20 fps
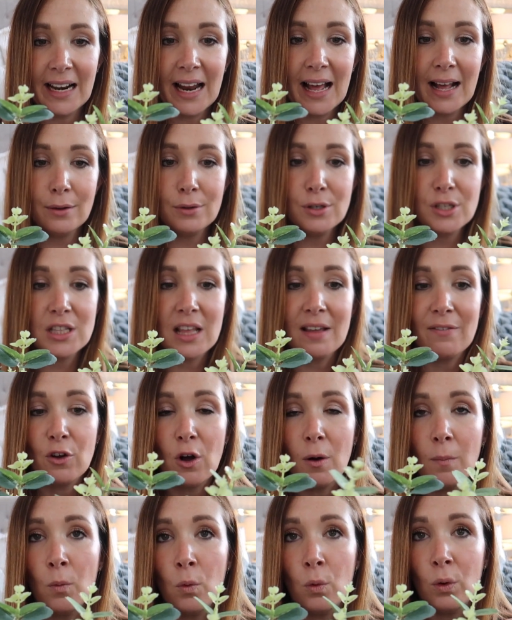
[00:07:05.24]
Lounge. They've
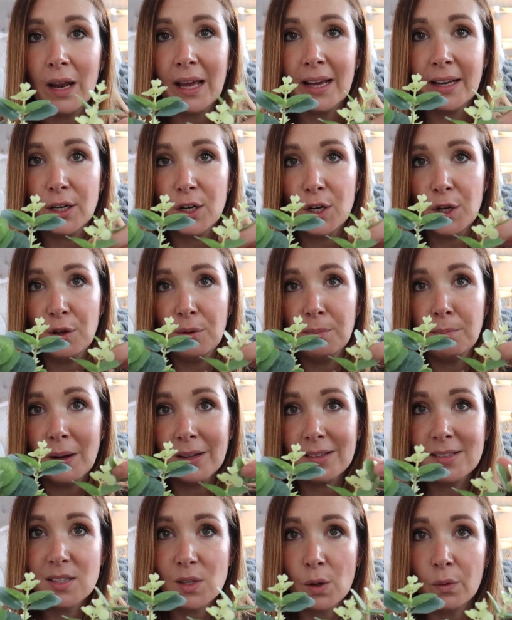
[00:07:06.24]
got more like new
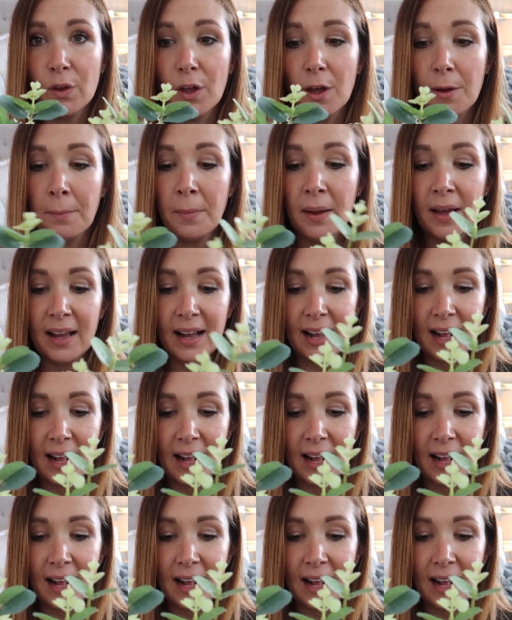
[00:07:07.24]
buds on them,